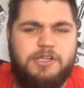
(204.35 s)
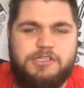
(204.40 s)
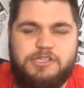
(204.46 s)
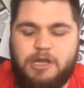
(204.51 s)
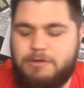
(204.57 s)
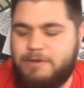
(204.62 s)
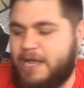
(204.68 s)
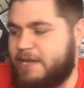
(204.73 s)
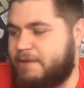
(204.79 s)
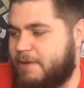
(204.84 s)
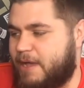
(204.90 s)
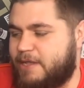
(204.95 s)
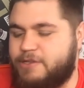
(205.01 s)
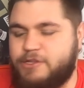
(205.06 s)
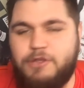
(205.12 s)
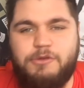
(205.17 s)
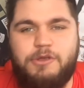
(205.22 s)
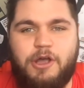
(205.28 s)
So
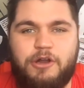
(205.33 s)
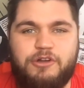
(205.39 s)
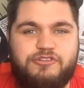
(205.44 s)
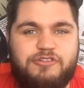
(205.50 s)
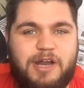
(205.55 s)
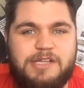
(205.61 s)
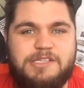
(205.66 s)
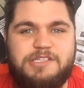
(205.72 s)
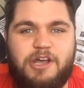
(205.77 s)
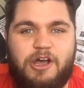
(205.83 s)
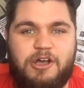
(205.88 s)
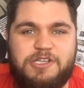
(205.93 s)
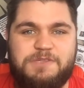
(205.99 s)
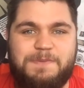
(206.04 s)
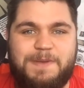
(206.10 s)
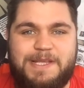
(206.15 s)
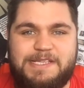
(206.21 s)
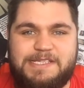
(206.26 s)
anyway, new contract
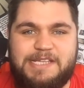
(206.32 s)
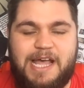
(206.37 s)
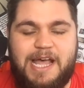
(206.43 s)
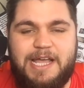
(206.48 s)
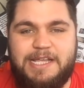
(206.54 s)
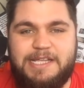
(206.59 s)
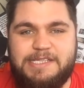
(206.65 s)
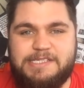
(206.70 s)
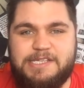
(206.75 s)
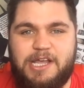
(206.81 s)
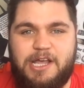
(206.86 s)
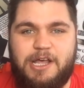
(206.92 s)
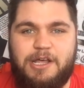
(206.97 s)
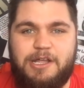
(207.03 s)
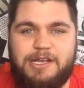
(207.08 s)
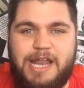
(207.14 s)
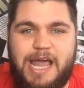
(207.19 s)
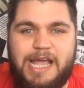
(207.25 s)
talks means that he's
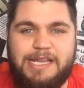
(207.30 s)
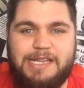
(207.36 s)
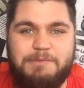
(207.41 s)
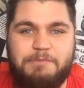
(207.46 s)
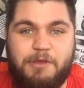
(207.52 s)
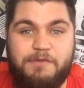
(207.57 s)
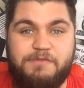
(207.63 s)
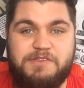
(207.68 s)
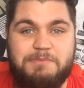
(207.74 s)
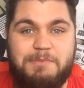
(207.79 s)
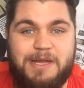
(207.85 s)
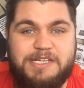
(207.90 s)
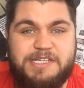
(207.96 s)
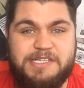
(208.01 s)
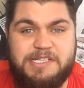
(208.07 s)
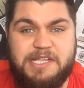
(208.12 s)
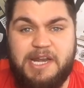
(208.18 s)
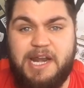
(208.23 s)
likely moved to
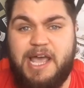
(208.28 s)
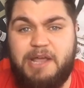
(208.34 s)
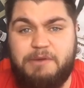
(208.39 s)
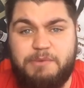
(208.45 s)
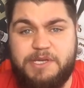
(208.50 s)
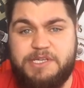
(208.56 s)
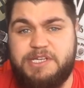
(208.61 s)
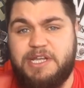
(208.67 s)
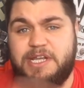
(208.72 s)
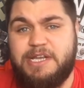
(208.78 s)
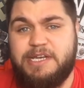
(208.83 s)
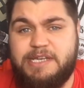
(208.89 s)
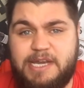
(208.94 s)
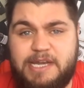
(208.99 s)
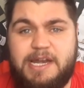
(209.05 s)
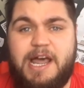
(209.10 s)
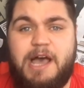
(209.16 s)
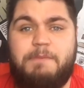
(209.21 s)
Manchester United, which
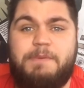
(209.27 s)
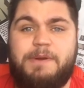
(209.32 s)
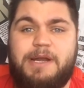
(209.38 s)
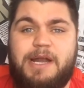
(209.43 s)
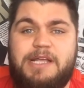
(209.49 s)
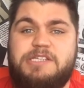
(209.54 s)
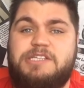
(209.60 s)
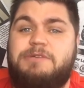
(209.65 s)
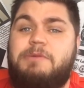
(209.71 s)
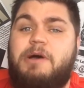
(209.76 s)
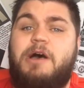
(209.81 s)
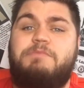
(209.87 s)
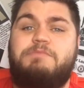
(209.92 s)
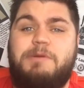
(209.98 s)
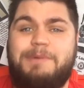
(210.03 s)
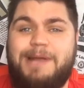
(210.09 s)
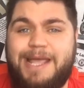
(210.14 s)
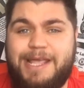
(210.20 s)
didn't happen last
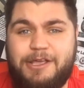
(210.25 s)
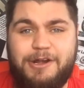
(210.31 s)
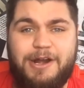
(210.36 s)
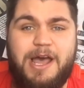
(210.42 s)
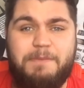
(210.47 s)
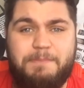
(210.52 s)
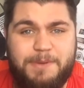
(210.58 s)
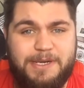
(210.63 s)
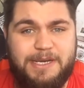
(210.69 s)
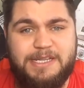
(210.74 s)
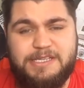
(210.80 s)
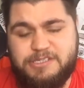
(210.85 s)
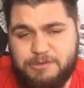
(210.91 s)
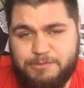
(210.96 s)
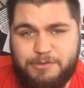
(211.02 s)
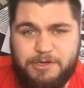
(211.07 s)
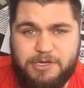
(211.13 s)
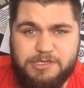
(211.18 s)
summer. Probably ain't going to happen this
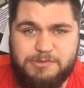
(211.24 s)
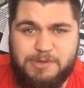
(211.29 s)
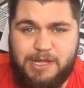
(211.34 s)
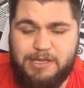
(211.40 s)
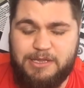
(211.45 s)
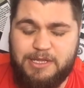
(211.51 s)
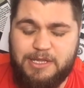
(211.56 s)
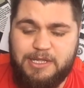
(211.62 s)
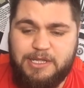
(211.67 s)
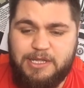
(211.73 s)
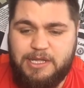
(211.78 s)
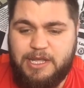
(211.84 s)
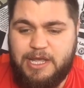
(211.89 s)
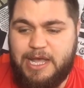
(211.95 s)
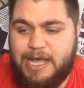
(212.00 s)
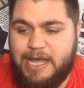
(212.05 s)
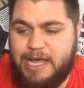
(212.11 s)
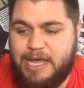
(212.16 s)
summer as well.
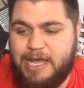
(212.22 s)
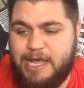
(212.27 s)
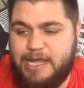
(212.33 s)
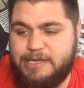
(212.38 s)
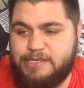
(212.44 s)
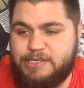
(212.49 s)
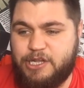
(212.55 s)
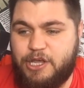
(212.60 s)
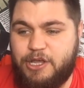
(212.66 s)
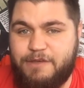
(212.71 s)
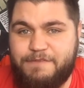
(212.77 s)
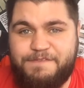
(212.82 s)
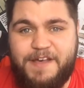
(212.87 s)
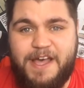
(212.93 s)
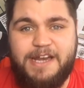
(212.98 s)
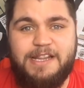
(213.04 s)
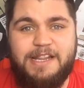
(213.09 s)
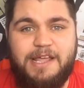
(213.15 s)
And
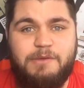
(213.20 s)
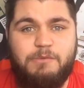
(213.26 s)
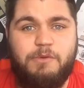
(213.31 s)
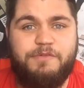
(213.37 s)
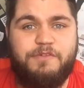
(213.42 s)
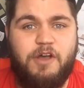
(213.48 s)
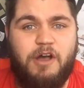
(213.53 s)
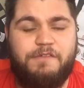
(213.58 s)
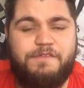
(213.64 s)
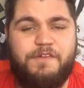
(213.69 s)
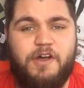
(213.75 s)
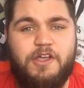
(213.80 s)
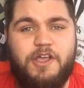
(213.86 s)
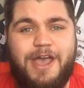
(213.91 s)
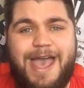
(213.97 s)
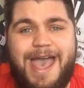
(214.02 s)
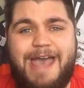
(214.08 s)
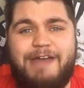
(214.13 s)
finally, we've got
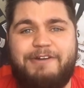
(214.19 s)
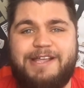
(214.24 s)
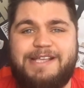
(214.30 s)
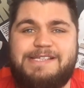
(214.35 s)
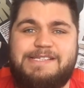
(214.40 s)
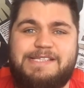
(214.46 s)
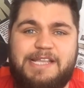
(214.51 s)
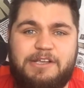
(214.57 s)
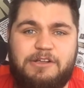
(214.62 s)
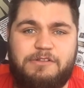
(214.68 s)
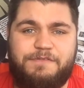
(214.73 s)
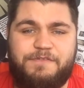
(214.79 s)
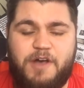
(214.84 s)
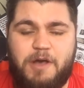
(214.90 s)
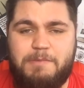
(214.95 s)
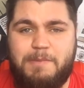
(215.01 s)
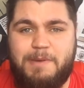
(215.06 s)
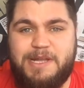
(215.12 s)
for you Eric Steele,
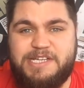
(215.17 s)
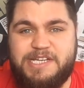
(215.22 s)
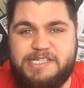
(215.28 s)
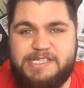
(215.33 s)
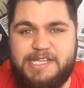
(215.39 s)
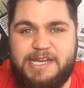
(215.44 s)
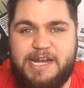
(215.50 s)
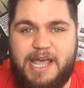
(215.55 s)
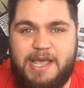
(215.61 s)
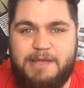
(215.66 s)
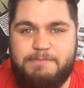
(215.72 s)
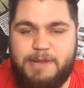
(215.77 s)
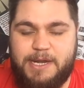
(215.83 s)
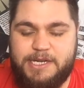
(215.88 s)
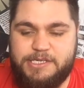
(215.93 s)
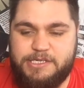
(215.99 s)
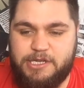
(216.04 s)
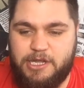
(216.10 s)
former Manchester United
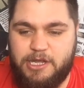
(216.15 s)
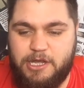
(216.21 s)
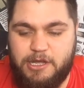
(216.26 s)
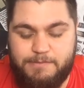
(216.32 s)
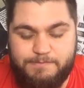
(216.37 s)
manager.